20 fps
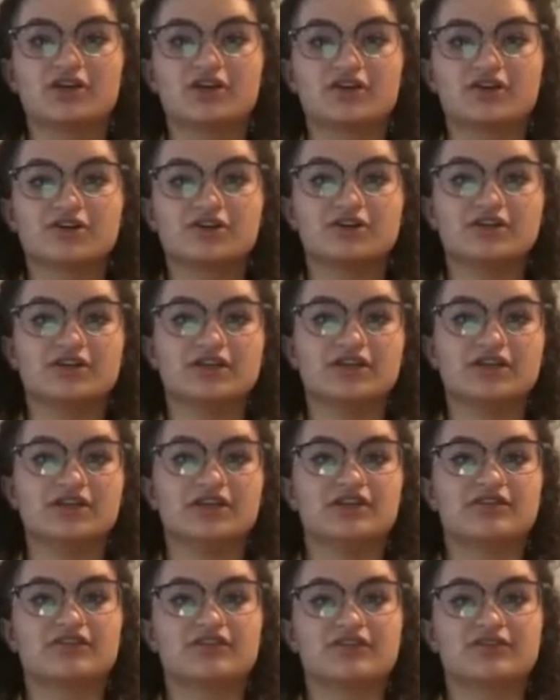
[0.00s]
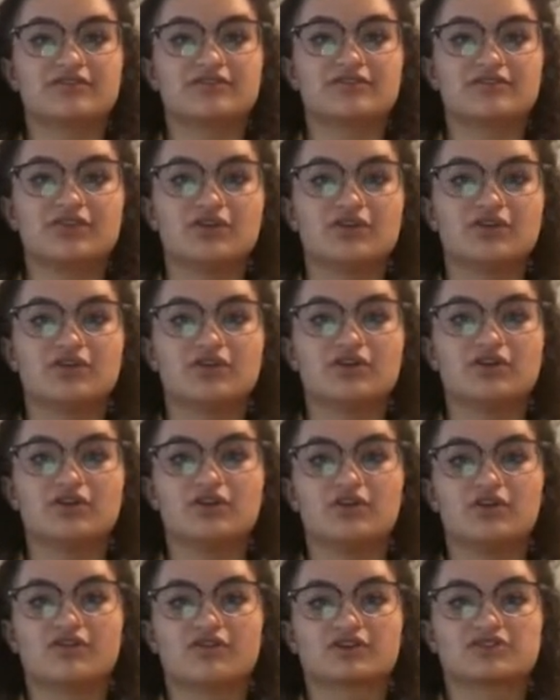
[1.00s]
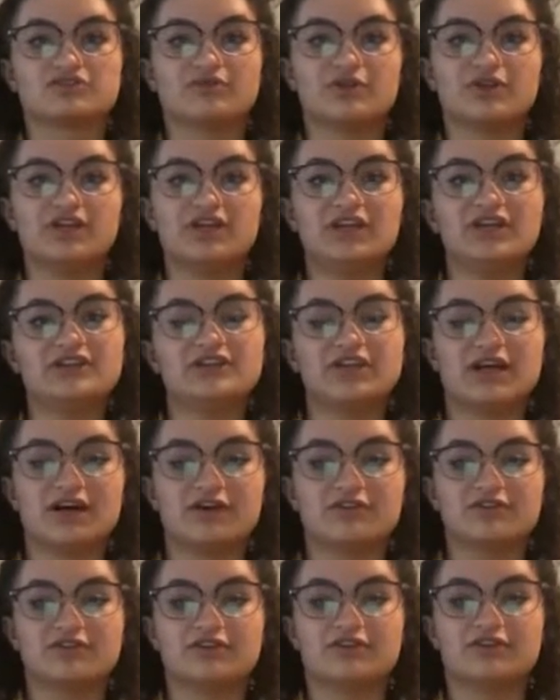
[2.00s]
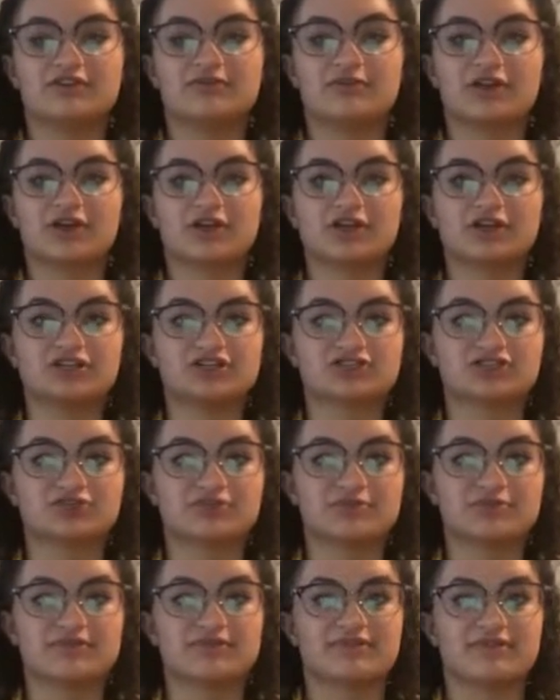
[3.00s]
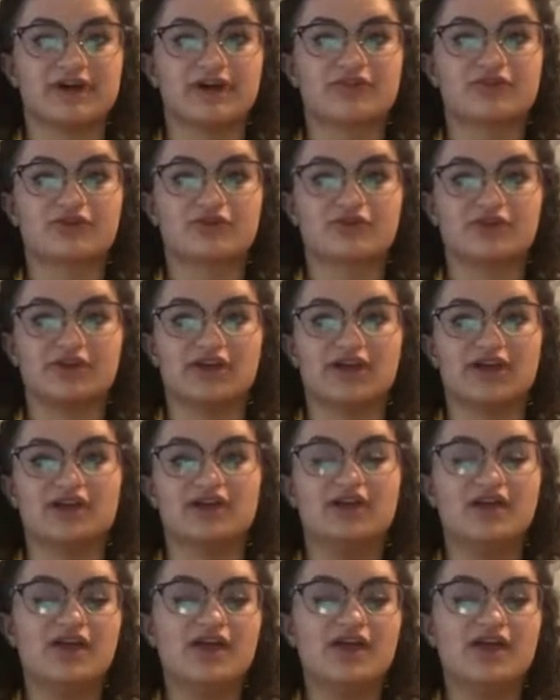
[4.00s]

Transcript: Currently, there are still over 28,000 American troops in South Korea,